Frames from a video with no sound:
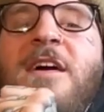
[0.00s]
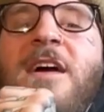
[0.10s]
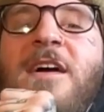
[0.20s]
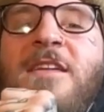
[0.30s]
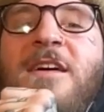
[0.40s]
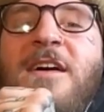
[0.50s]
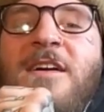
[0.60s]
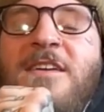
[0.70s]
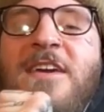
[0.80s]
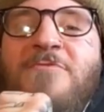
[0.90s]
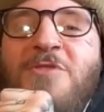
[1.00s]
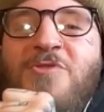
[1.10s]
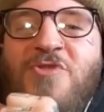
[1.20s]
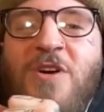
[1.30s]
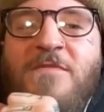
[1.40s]
and Kieran,
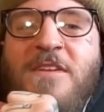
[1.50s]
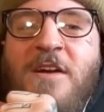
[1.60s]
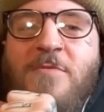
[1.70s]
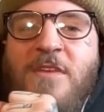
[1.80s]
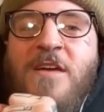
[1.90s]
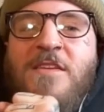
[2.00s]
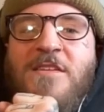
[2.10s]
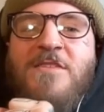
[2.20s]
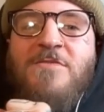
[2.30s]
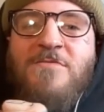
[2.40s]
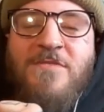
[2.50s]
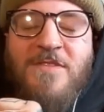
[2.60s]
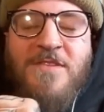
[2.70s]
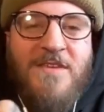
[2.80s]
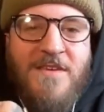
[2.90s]
who shot our video, was like,
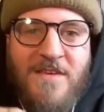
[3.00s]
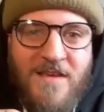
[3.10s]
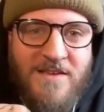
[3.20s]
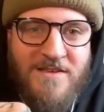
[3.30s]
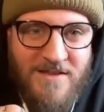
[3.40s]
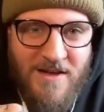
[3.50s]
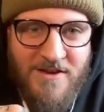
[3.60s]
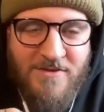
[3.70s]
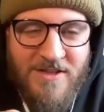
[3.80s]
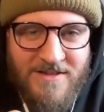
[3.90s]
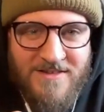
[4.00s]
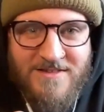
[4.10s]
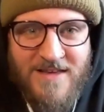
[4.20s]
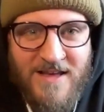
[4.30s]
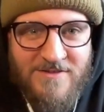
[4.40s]
I know that it's a
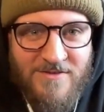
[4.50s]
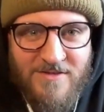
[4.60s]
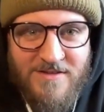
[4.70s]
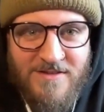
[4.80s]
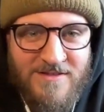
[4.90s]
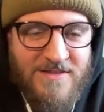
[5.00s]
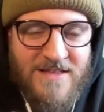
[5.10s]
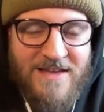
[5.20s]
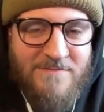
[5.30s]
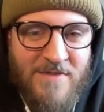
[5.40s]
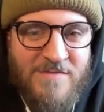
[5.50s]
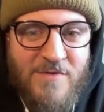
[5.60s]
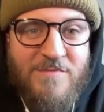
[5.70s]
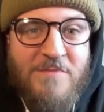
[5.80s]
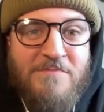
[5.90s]
sad song that doesn't have much
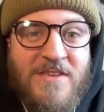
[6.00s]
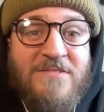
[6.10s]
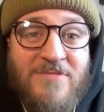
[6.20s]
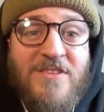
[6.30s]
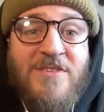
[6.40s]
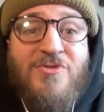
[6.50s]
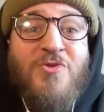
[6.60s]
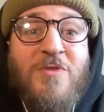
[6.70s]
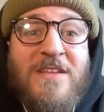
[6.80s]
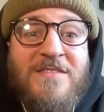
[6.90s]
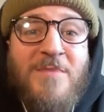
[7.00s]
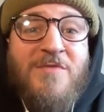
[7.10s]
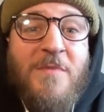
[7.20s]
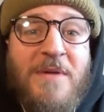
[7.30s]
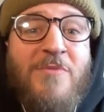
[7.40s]
movement, but you do need to
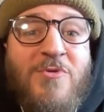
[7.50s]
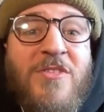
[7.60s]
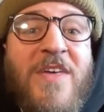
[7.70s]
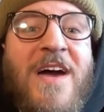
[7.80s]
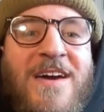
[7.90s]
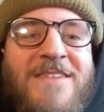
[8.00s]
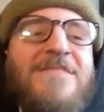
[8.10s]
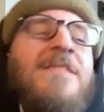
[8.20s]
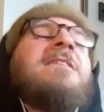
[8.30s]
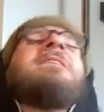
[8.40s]
move a bit more than that. And I was like,